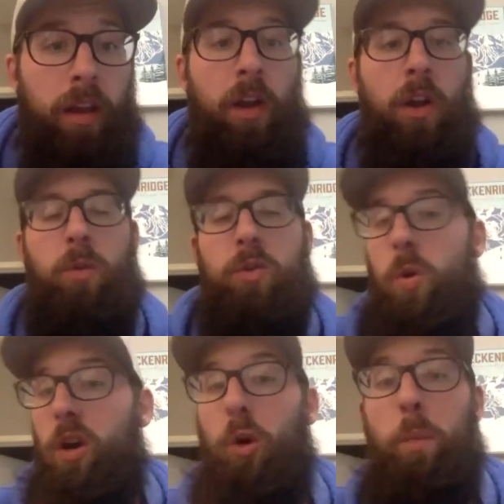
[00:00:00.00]
Would you want
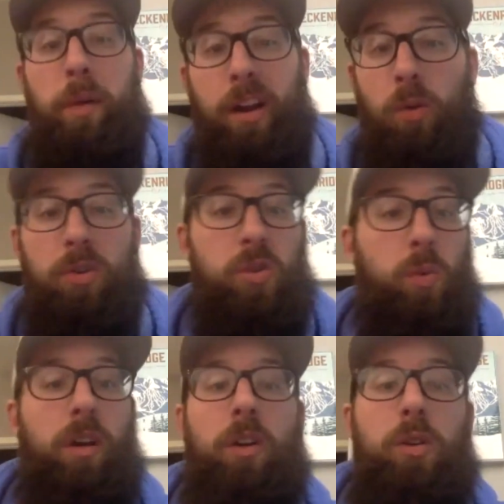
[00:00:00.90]
to go bigger? Would you want
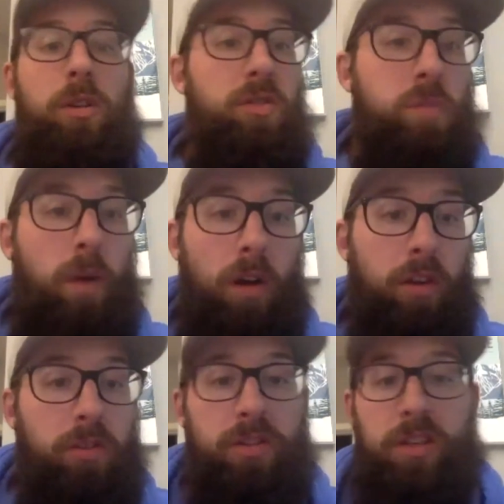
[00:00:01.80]
to go a little smaller?
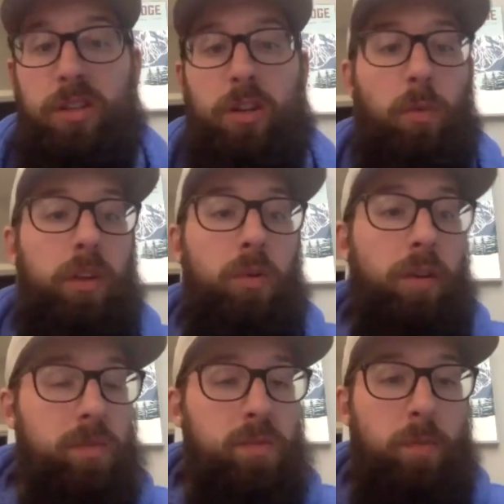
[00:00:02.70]
Just because, you know, we do have
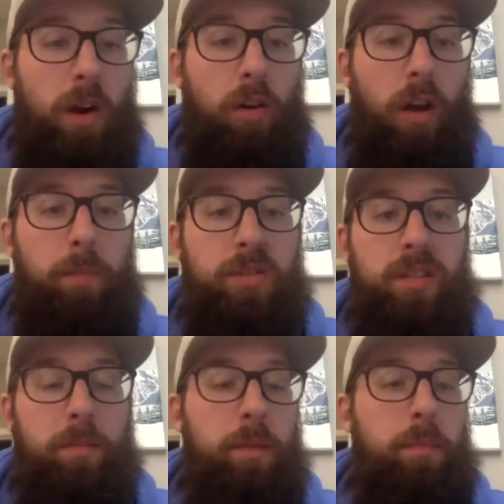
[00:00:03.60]
some smaller options that
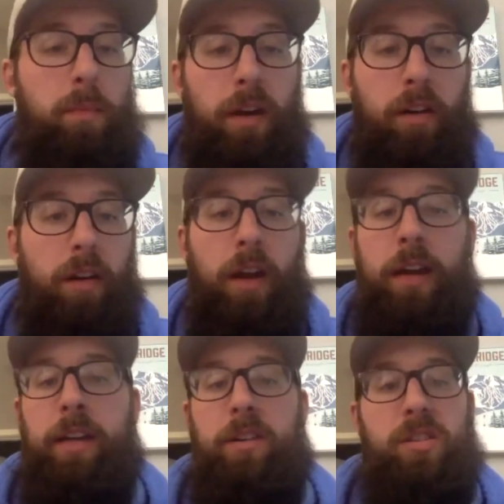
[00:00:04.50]
might be better.
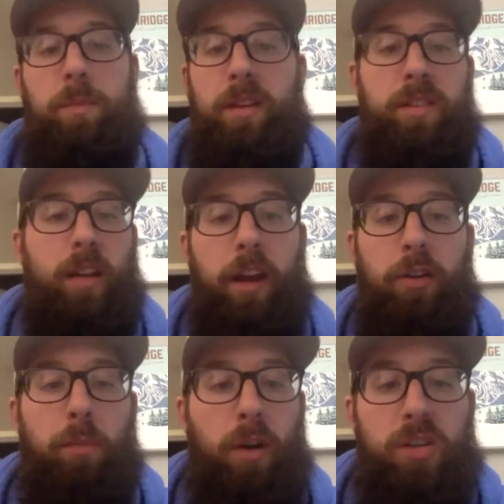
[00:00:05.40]
Just depends on kind of your
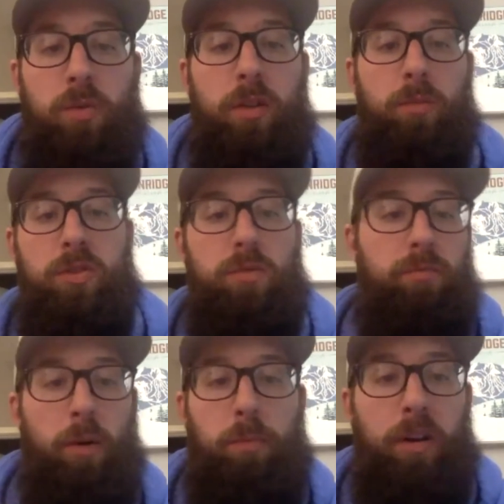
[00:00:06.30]
price rate.
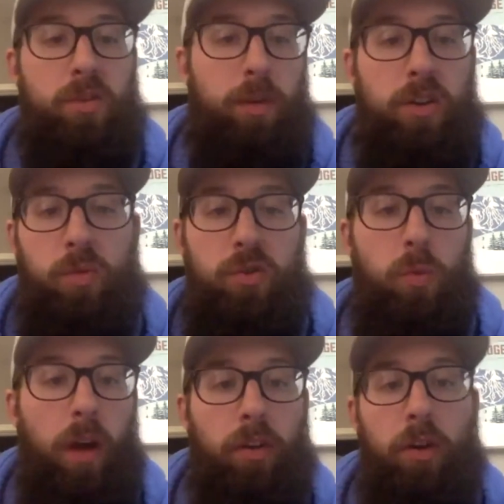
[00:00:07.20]
Or price range? Would you
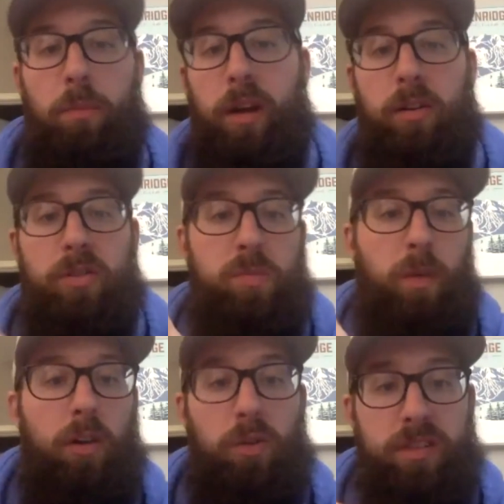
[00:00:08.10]
rather go bigger,
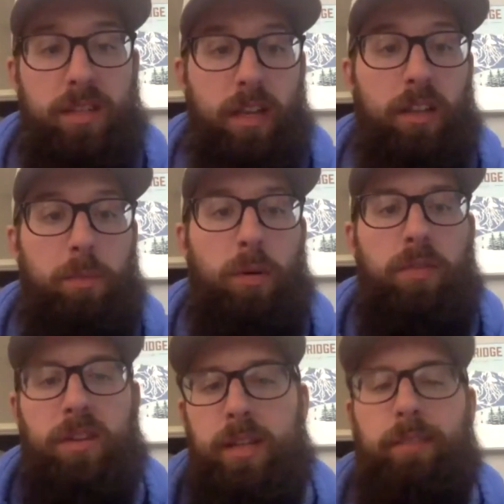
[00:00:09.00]
smaller? Is this like the perfect
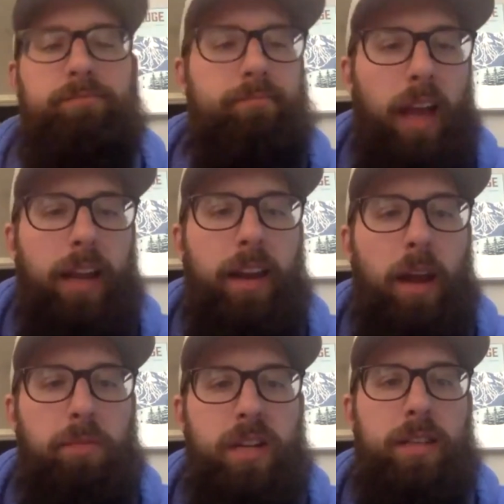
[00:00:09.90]
set?
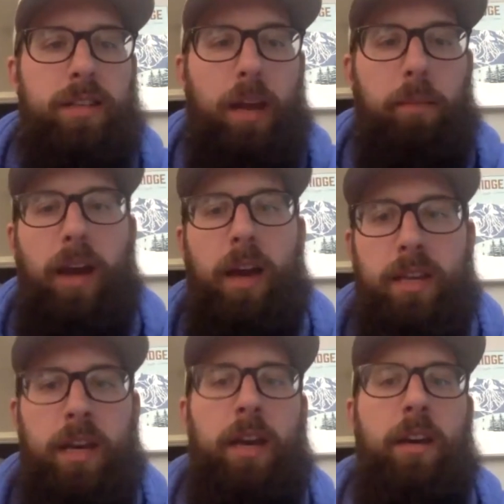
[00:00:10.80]
99% of the time, guys,
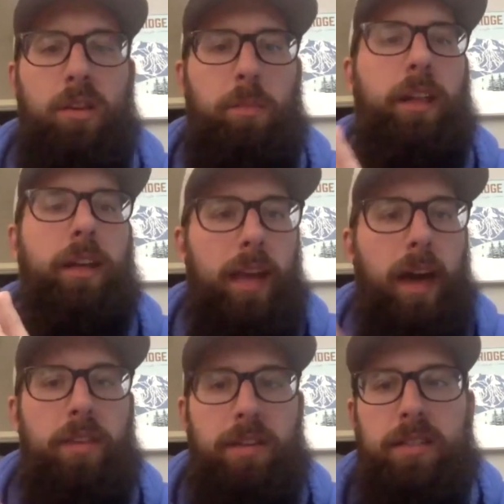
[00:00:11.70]
they'll be like, yeah,
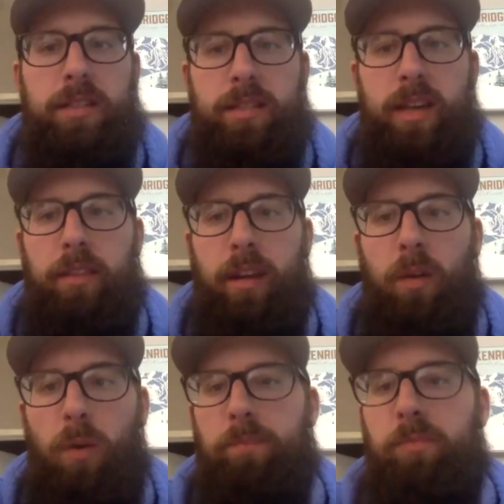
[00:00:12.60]
this is the set that I
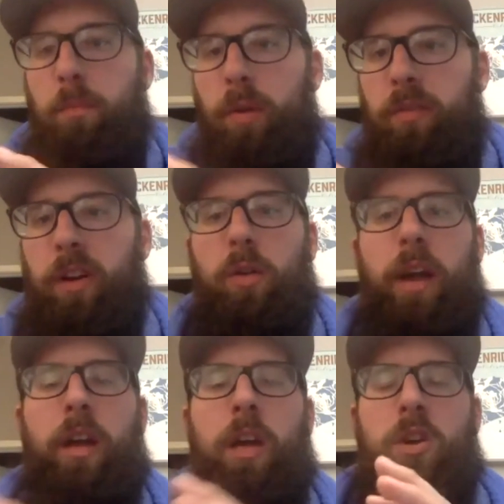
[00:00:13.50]
want. Perfect. Okay.
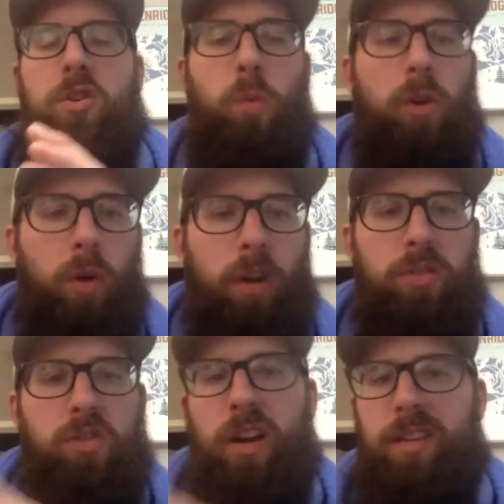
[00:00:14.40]
So real quick, do
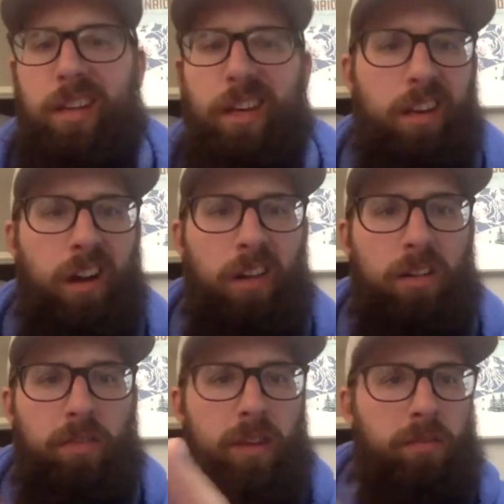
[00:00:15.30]
you guys like the color
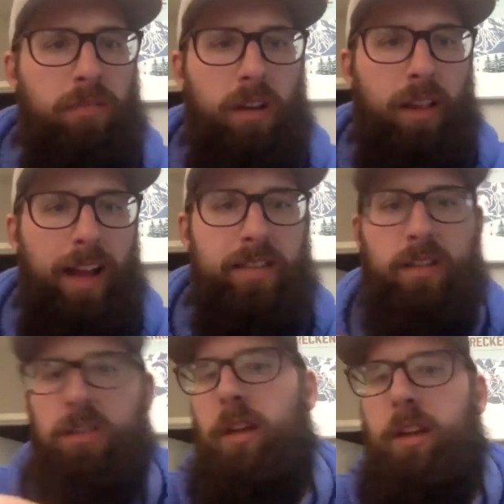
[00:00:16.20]
of the classic? Do
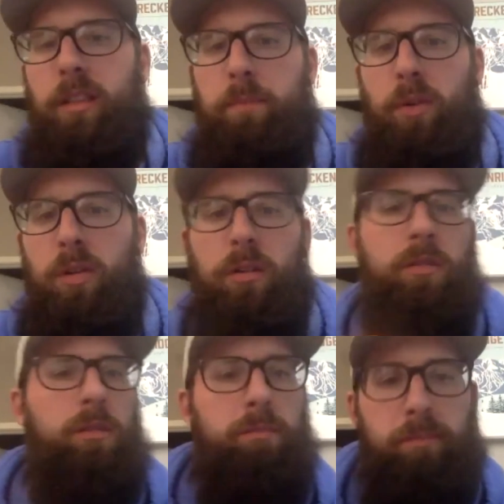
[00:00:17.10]
you like the pearl?
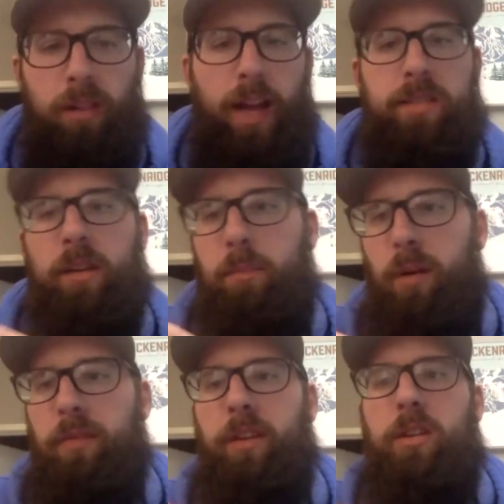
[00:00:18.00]
Classic.
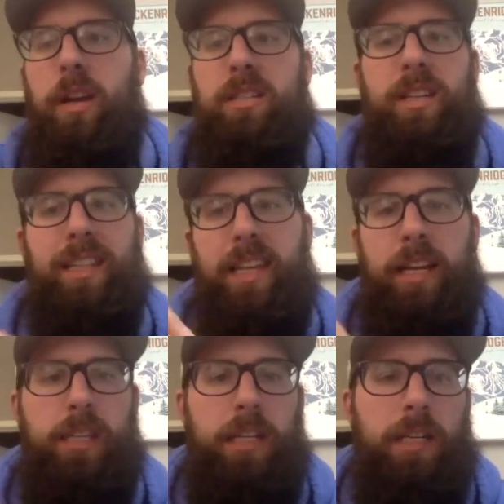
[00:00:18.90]
Perfect. Do you guys like the
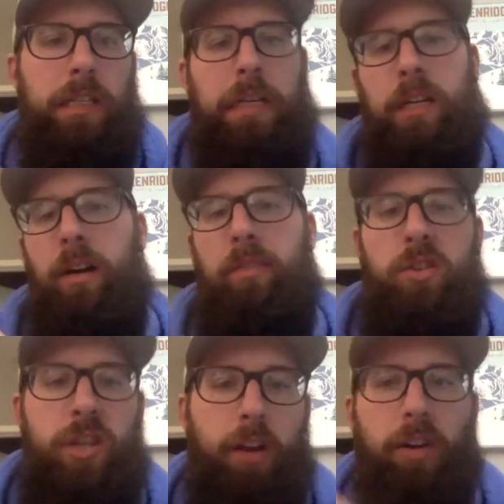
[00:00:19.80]
idea of the
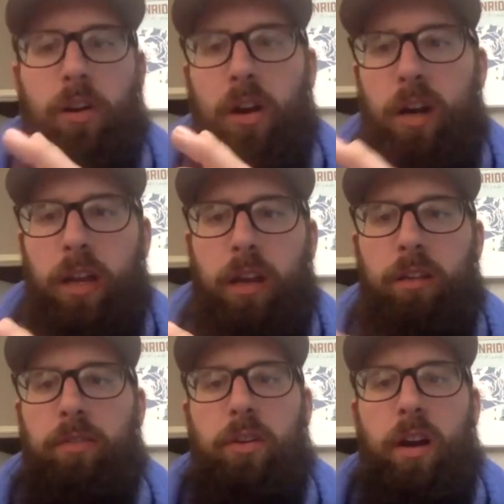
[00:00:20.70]
cherry or honey?
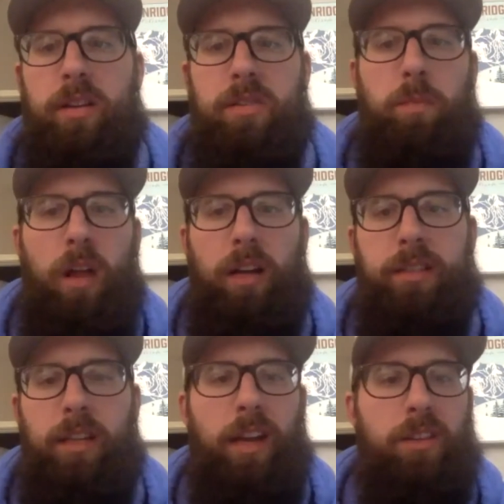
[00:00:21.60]
For you guys with block set,
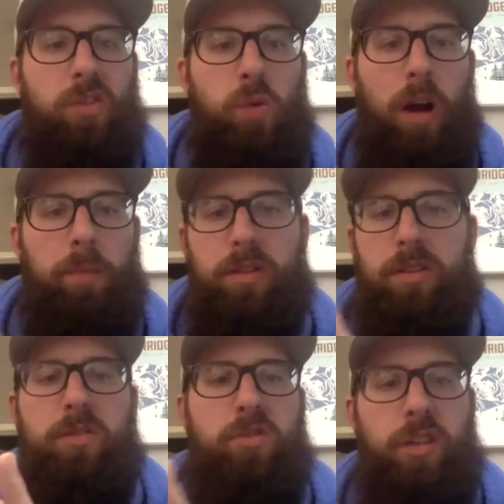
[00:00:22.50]
you got 2
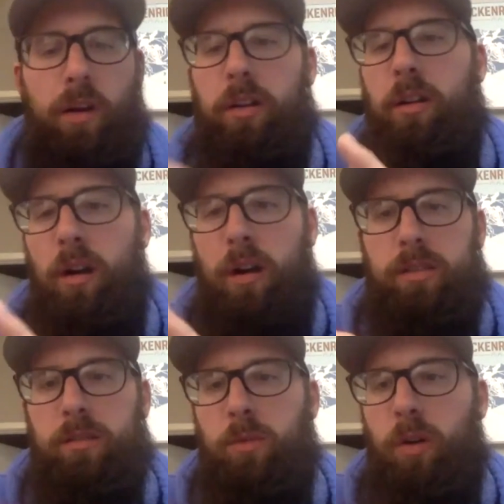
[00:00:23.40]
options. Cherry,
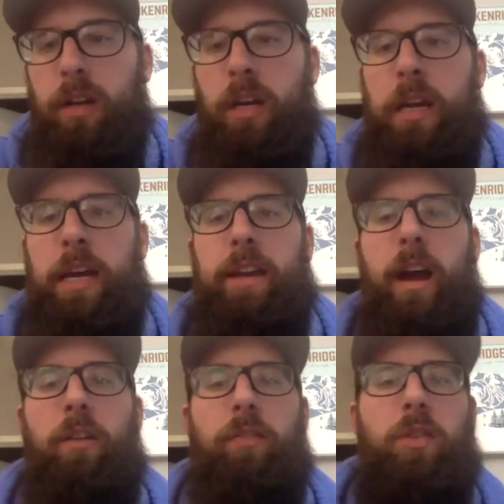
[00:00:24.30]
awesome, great.
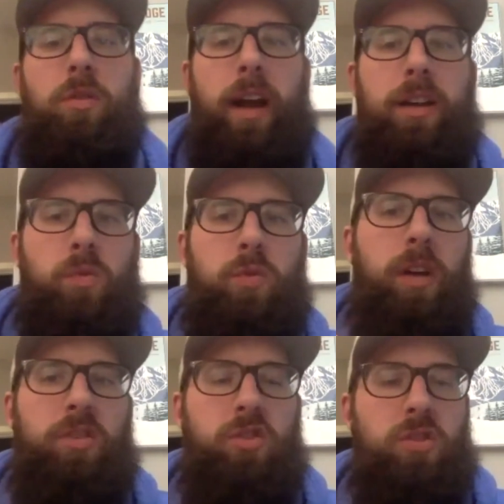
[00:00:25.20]
Now for you guys, would you
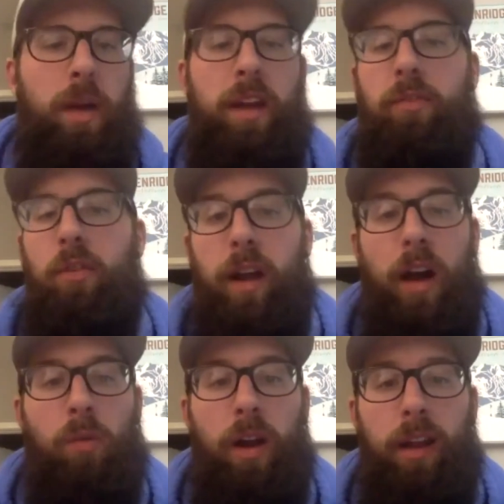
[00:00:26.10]
guys just pay for it
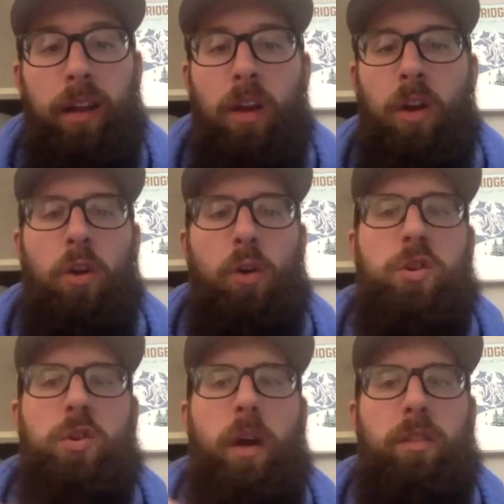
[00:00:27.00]
outright, or would you
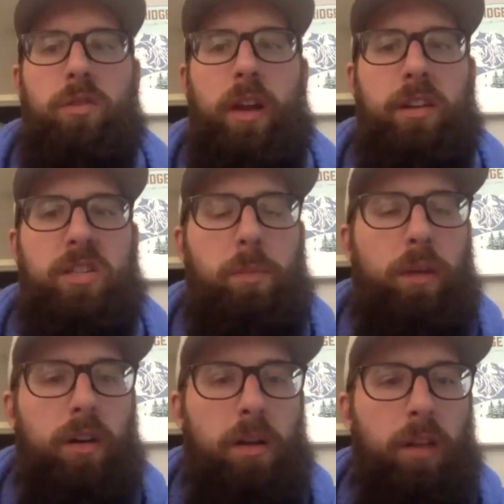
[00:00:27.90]
rather kind of split it
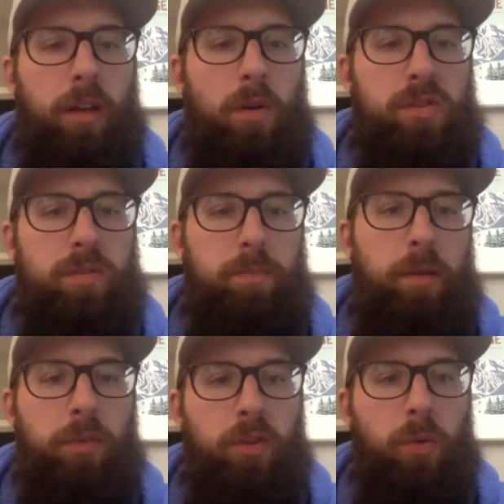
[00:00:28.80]
up like most people
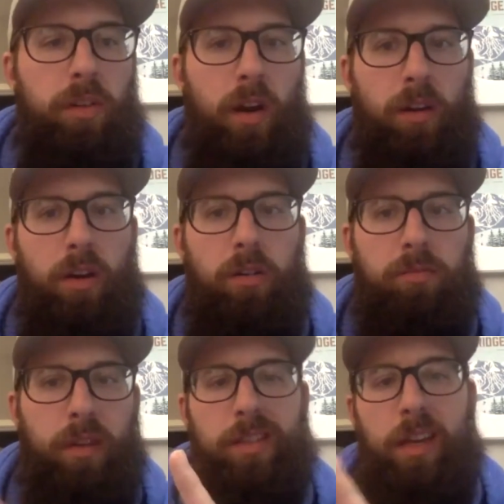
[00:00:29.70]
do with Cutco?
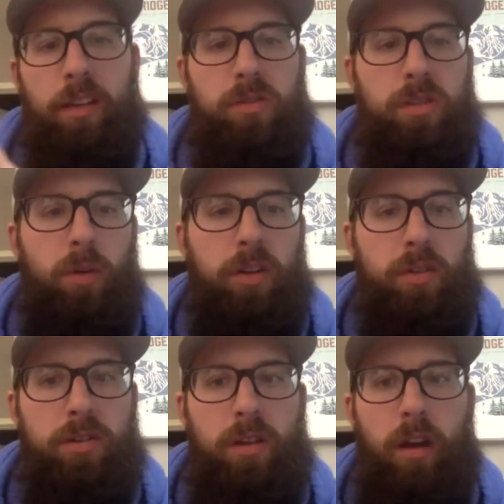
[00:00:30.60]
Because again, there's no
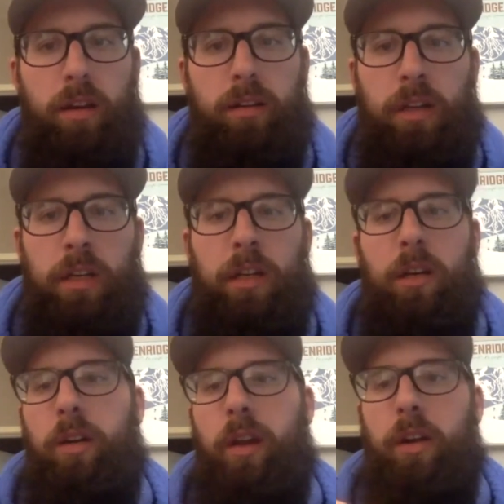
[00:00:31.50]
interest on it.
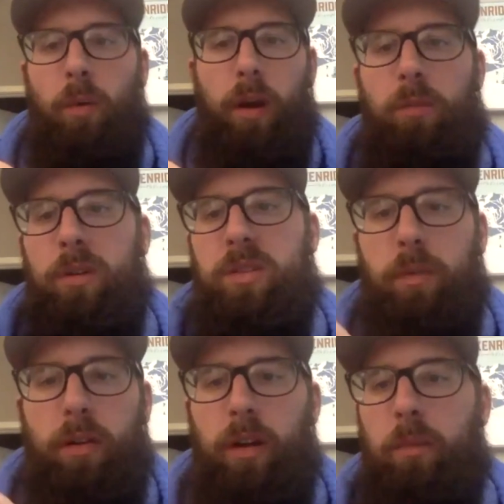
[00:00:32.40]
Okay, great, split
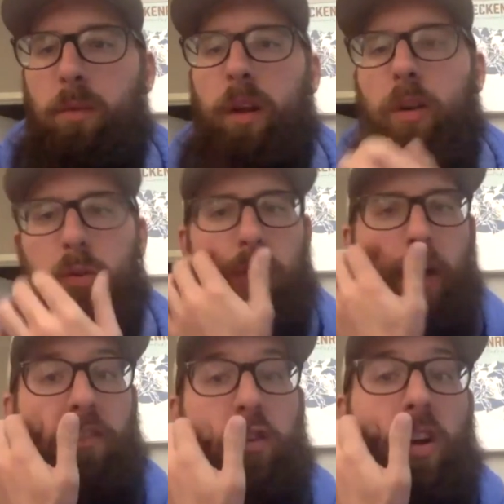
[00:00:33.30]
it up. Okay, cool. Now
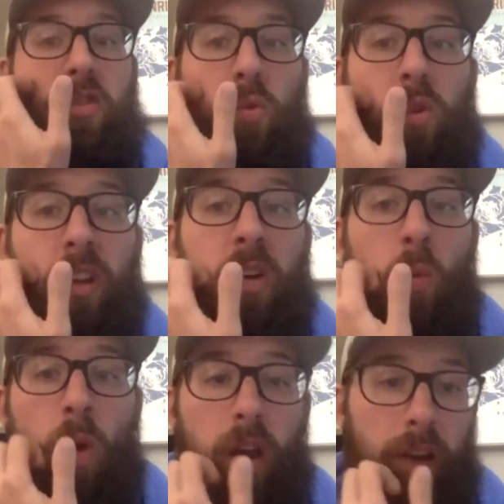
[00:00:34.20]
if you guys really
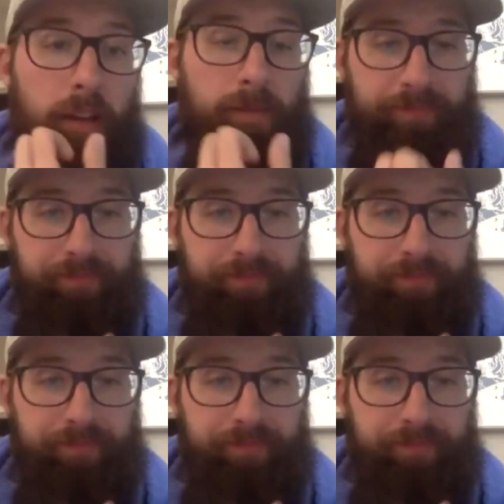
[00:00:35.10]
wanted it,